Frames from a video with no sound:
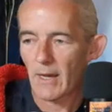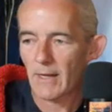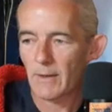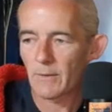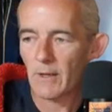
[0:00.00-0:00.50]

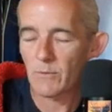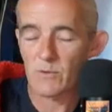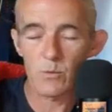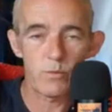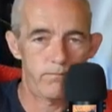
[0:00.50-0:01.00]
I
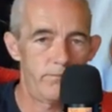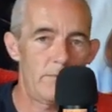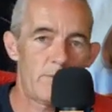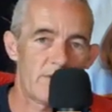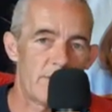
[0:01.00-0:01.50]
was
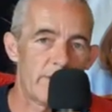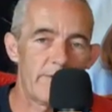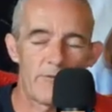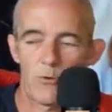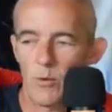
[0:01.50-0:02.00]

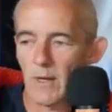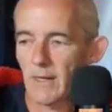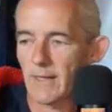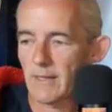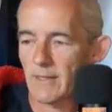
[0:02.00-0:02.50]
looking for a while
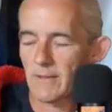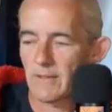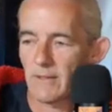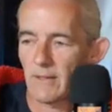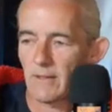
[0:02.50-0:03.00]
and I thought,
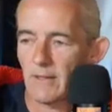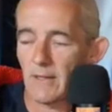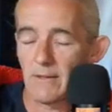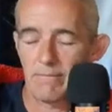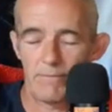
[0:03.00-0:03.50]

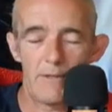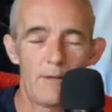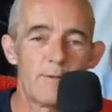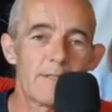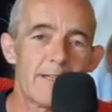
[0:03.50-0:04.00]
he
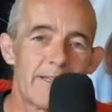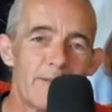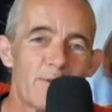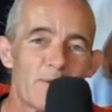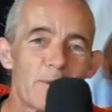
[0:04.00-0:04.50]
looks like he
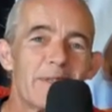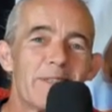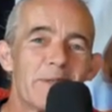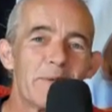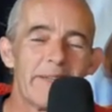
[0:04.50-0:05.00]
knows what
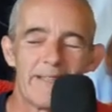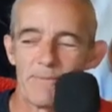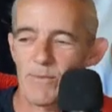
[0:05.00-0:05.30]
he's doing.